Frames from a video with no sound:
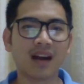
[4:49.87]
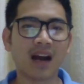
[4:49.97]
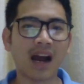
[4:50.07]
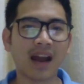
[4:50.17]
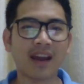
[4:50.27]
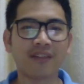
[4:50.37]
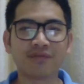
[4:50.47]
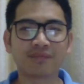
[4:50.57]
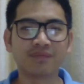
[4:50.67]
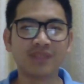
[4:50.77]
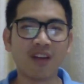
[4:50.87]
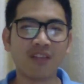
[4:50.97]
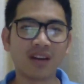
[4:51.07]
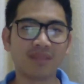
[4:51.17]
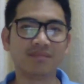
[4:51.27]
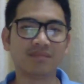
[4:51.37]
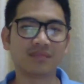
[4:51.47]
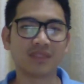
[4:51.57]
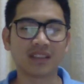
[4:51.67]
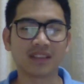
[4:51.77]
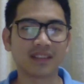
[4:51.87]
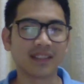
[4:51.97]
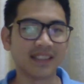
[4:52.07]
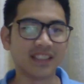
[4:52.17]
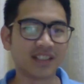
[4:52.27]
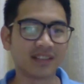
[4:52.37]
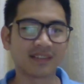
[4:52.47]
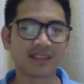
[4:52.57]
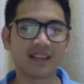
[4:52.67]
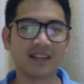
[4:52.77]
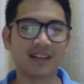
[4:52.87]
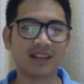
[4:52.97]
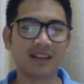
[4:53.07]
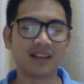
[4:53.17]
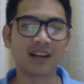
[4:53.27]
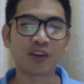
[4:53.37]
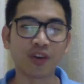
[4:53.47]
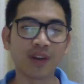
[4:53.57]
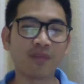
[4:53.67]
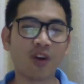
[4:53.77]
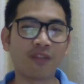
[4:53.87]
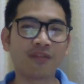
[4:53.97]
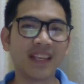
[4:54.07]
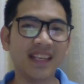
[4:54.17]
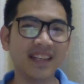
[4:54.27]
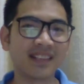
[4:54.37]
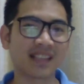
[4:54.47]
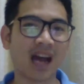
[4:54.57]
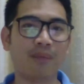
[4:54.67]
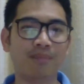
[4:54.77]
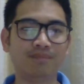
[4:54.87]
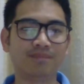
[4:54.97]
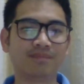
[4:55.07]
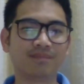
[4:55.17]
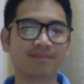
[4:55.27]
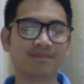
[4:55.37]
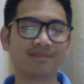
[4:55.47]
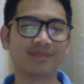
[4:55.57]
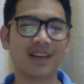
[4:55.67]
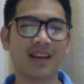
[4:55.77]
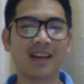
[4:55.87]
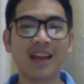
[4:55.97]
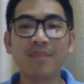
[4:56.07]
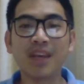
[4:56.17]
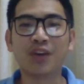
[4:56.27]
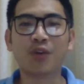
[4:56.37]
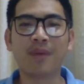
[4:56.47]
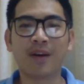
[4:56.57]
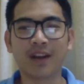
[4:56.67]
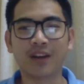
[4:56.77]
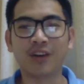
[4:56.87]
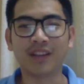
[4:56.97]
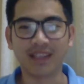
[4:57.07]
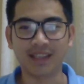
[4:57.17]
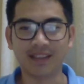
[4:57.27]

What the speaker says: I have developed an acronym of Gears Up. Let me elaborate on it.